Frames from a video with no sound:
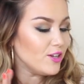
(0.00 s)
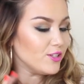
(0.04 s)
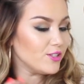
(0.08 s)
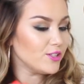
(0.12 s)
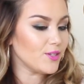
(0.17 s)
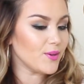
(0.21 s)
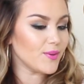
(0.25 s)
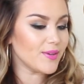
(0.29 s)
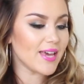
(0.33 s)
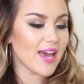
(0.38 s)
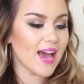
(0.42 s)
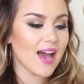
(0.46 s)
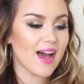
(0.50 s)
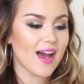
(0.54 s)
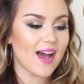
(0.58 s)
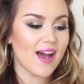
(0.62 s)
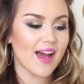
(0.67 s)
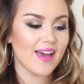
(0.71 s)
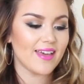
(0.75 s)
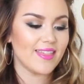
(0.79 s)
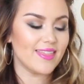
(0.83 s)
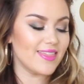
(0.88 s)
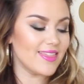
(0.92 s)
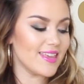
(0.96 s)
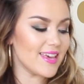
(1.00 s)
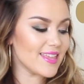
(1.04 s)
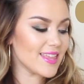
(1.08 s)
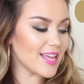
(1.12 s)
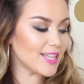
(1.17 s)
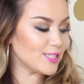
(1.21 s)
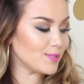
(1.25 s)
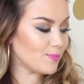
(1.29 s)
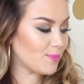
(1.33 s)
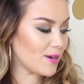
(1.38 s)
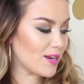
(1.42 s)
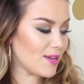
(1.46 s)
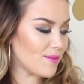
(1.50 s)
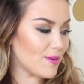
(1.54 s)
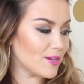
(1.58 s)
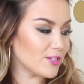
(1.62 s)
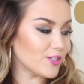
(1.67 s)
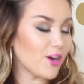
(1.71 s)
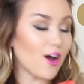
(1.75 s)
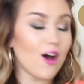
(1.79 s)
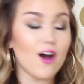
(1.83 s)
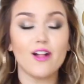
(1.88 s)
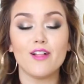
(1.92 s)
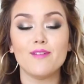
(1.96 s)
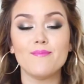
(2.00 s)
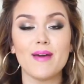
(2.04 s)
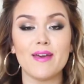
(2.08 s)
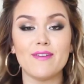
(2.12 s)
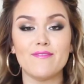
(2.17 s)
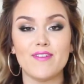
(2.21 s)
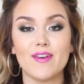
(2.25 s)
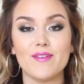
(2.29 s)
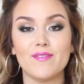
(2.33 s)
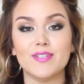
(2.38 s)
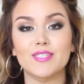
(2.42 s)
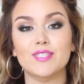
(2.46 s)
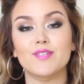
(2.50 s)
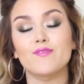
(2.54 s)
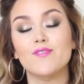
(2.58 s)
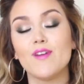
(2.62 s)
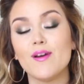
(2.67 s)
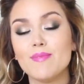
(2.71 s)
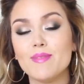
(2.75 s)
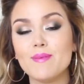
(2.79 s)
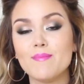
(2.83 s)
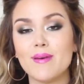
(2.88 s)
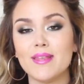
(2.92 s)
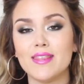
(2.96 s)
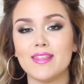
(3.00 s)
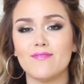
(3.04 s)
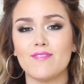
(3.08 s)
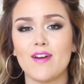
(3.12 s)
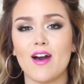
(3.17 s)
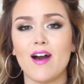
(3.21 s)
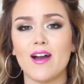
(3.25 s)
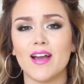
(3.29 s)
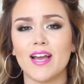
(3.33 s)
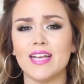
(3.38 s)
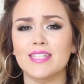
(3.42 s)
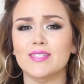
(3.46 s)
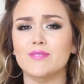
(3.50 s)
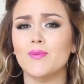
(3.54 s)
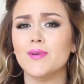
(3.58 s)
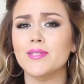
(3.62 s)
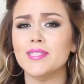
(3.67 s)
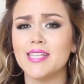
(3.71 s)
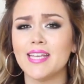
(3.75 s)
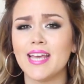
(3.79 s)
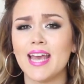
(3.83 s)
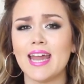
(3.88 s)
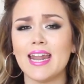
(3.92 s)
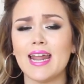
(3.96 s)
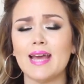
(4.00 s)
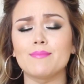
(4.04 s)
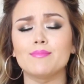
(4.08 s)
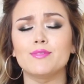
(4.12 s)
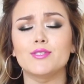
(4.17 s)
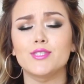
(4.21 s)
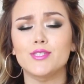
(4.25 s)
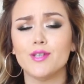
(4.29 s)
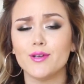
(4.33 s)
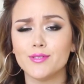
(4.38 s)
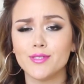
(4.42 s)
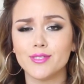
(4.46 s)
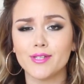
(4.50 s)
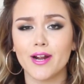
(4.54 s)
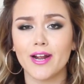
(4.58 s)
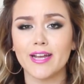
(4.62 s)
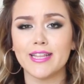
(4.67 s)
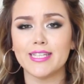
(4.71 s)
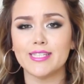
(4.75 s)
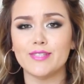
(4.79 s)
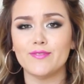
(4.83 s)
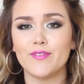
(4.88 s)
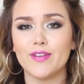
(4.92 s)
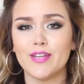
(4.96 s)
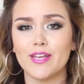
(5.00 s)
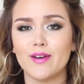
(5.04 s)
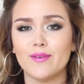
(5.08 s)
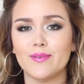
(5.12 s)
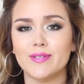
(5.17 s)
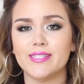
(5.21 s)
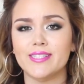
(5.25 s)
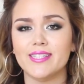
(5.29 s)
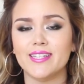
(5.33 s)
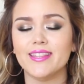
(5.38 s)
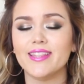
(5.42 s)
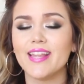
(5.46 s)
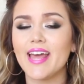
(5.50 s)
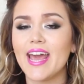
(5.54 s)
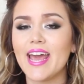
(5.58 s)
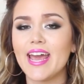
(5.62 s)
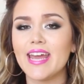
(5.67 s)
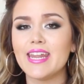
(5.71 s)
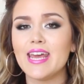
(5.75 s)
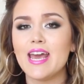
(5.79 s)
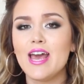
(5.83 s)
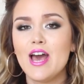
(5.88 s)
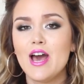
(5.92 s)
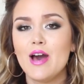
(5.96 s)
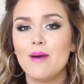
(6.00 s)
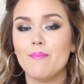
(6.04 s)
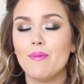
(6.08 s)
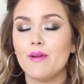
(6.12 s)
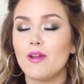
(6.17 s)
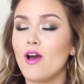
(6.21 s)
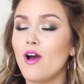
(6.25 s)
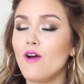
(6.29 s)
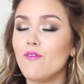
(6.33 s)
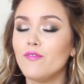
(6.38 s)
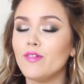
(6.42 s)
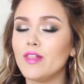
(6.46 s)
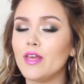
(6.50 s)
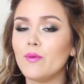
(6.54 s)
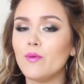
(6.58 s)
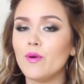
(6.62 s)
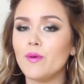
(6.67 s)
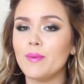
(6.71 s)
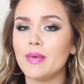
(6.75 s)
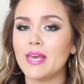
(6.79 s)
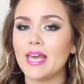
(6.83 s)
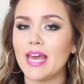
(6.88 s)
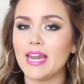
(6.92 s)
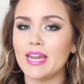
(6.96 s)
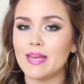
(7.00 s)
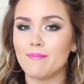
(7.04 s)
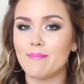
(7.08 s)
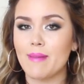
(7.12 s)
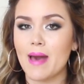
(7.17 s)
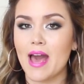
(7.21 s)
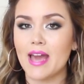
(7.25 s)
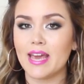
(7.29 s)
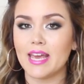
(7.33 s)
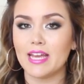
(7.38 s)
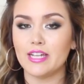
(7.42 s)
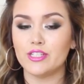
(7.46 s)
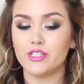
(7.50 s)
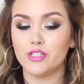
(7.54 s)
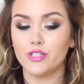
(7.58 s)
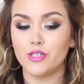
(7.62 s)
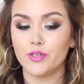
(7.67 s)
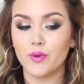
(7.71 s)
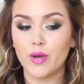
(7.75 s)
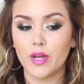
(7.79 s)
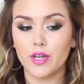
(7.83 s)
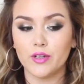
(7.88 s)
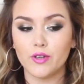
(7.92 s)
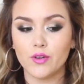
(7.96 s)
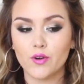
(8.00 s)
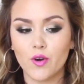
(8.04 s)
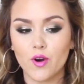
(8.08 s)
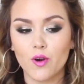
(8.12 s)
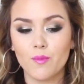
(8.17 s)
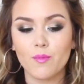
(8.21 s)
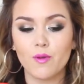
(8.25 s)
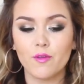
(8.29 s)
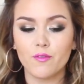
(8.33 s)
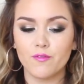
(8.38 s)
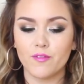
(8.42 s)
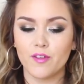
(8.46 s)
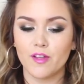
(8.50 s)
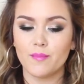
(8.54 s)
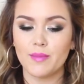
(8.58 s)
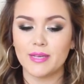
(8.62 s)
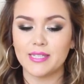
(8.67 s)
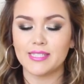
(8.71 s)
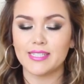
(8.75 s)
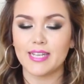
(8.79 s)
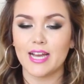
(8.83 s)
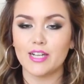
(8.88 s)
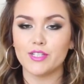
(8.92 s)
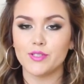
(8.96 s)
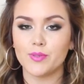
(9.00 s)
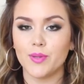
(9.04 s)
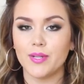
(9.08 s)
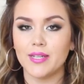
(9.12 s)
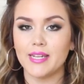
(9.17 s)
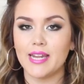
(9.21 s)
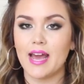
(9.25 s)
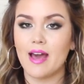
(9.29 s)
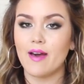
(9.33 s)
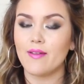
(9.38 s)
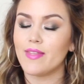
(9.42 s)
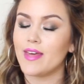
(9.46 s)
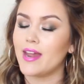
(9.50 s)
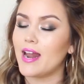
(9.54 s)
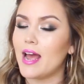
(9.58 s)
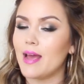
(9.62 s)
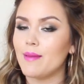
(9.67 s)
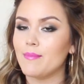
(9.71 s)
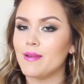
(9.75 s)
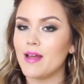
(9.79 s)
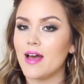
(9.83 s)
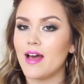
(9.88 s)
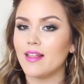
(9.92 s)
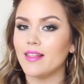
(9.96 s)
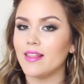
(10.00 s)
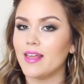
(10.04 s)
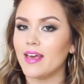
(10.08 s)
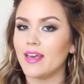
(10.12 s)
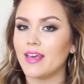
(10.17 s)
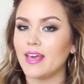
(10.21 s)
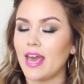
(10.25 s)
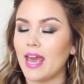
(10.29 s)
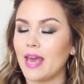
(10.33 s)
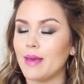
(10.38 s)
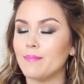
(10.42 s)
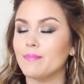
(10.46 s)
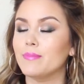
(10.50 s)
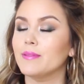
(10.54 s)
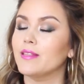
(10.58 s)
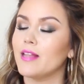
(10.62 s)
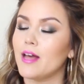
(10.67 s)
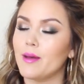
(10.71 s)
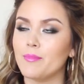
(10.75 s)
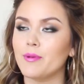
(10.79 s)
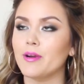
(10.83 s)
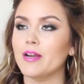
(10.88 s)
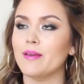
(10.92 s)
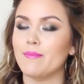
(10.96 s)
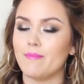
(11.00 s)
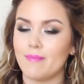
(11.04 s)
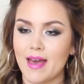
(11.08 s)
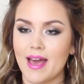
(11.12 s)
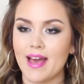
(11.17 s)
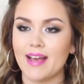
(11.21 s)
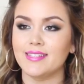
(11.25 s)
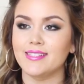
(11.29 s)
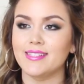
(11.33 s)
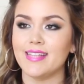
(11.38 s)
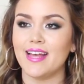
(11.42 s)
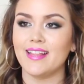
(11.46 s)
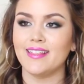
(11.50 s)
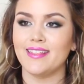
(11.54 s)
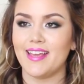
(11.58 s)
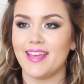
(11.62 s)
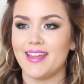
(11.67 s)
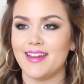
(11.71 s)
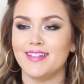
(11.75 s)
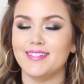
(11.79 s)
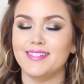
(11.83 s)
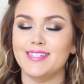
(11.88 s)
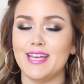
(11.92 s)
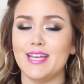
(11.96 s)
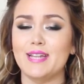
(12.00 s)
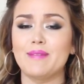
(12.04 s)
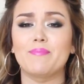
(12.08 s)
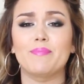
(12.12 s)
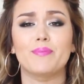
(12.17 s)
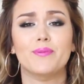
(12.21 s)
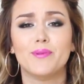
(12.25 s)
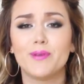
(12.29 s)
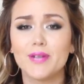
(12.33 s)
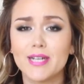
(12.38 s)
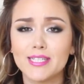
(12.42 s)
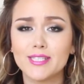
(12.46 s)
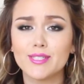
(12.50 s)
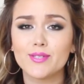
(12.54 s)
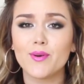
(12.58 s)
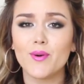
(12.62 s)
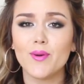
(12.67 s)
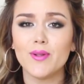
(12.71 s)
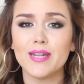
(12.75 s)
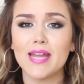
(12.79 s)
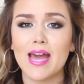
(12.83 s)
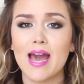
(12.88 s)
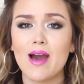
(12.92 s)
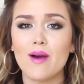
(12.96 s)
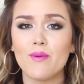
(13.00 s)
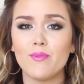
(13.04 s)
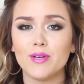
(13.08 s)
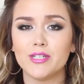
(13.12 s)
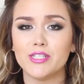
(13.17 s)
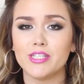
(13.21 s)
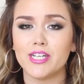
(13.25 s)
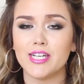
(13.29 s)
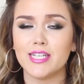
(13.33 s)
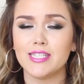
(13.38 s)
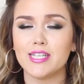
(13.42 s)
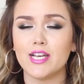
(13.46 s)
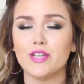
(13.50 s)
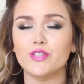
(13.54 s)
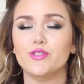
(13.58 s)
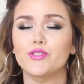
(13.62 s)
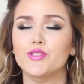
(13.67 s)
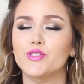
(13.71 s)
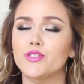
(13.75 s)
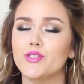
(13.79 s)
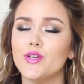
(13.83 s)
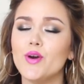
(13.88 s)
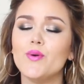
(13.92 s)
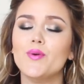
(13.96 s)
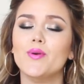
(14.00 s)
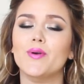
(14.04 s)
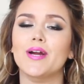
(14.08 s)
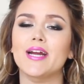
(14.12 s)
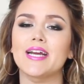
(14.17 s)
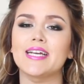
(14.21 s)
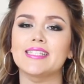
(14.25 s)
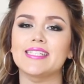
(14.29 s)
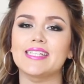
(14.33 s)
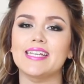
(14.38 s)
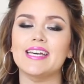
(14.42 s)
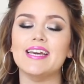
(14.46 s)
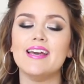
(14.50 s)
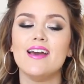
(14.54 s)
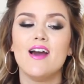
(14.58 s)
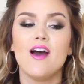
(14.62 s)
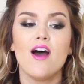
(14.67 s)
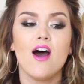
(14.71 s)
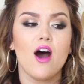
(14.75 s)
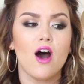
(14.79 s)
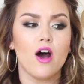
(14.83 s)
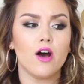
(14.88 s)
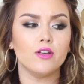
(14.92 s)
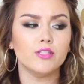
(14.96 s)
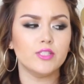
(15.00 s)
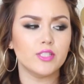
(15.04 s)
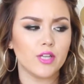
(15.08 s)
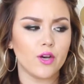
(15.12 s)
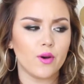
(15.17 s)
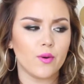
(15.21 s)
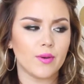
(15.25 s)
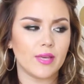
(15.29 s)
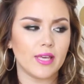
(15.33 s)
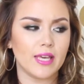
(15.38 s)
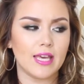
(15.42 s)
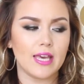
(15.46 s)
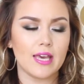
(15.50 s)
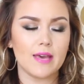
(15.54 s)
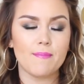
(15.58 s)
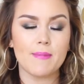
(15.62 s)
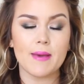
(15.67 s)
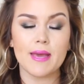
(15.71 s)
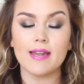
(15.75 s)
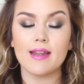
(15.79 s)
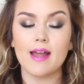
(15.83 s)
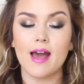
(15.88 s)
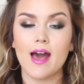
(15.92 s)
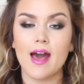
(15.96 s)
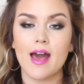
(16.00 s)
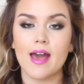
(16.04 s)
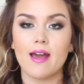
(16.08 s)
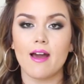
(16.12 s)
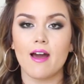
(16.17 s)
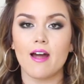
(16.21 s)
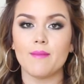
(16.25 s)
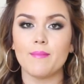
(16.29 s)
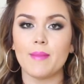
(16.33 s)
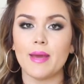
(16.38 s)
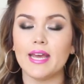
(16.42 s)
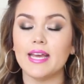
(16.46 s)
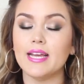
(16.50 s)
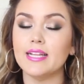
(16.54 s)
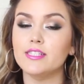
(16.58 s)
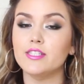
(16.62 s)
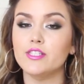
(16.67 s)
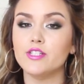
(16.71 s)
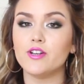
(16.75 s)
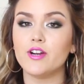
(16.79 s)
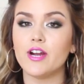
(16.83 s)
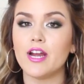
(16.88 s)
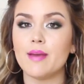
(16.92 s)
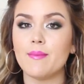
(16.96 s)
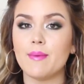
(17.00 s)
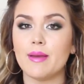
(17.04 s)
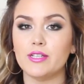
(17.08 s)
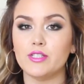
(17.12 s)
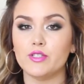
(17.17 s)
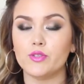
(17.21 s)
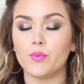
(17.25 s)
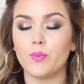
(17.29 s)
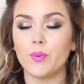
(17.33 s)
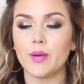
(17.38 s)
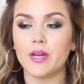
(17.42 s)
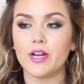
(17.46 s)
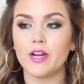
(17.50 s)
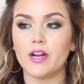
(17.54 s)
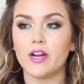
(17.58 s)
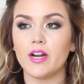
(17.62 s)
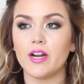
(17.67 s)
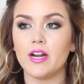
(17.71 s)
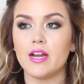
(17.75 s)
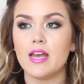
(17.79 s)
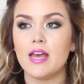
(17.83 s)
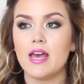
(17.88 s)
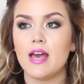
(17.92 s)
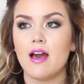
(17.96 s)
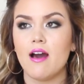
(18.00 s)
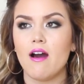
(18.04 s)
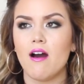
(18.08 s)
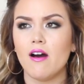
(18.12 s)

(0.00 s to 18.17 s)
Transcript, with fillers: So yeah, I think that's pretty much all of my favorites from the month of August. Once again, I'm so sorry this video was delayed, but hopefully we'll be getting back into a normal filming schedule now that I'm not like a blubbering mess that Layden's in preschool now, which is so crazy. Also, keep an eye on my Instagram and Twitter.